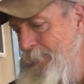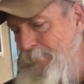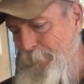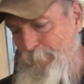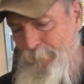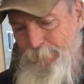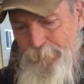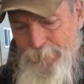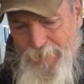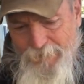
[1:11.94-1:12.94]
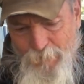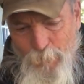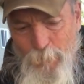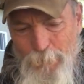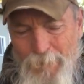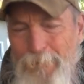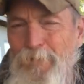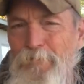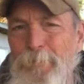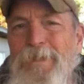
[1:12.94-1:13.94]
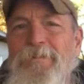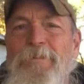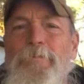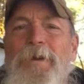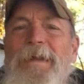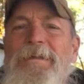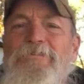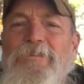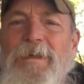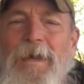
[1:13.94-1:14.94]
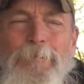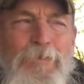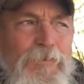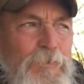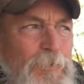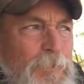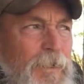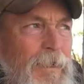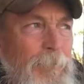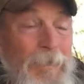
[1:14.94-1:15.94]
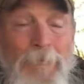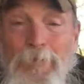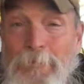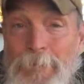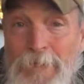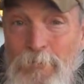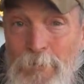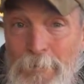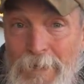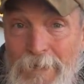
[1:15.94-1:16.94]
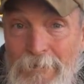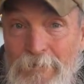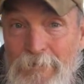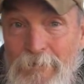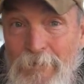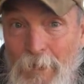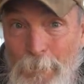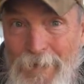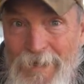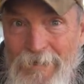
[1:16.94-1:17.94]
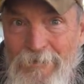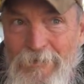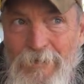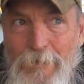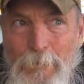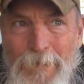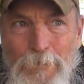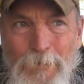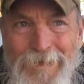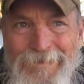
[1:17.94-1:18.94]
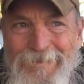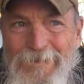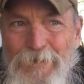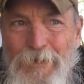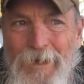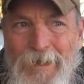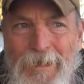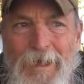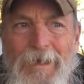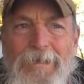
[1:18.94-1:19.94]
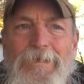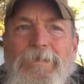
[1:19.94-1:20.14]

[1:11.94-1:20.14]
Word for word: Um, that's cool. Maybe you've been to the range a time or two. Maybe you've been to a range, the range, uh, what you consider a lot.